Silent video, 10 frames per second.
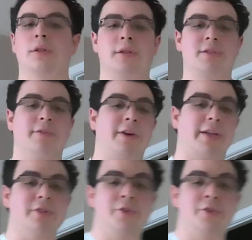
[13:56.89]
Let's see if I can